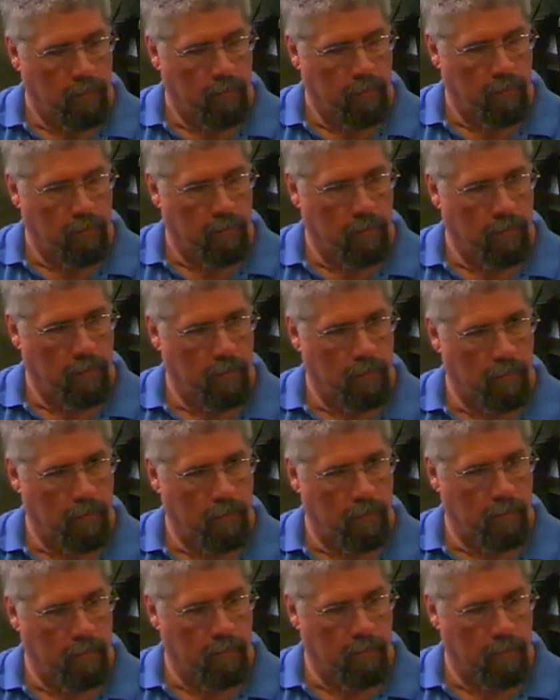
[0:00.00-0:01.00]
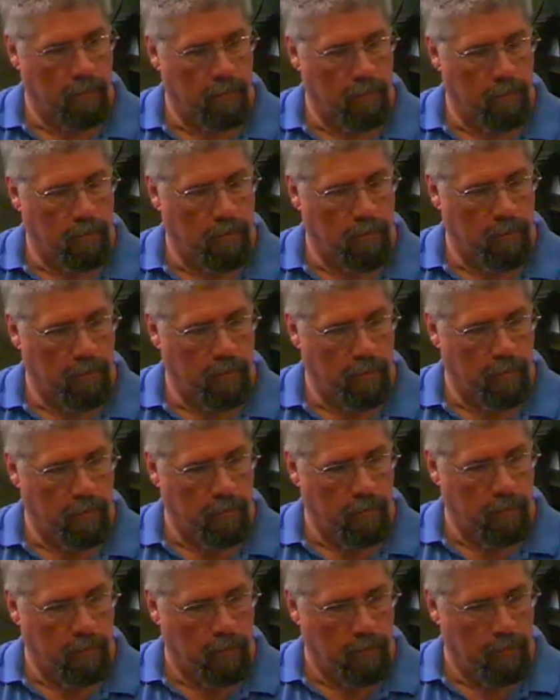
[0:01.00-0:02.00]
in the area that you study,
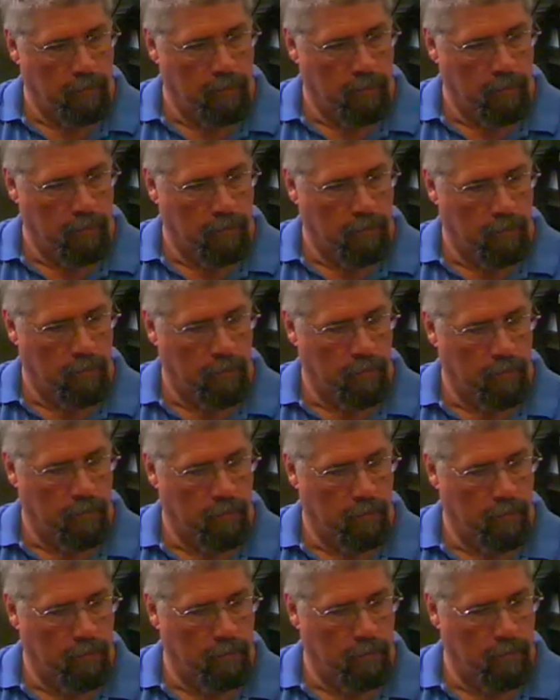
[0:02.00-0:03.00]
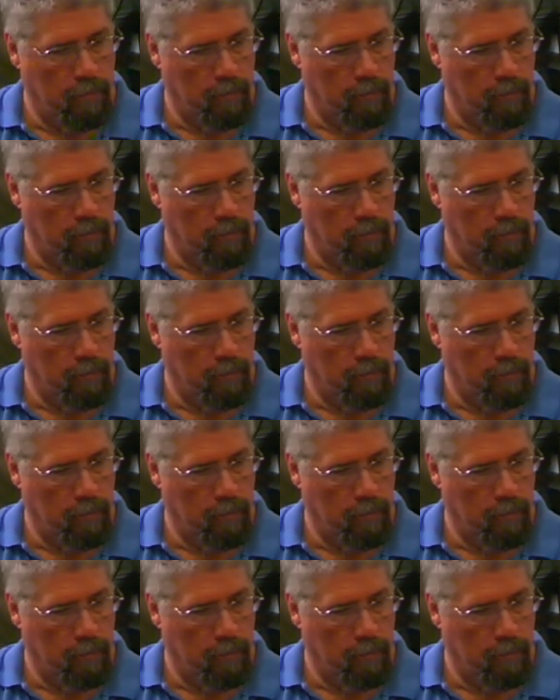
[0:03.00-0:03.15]
you think is is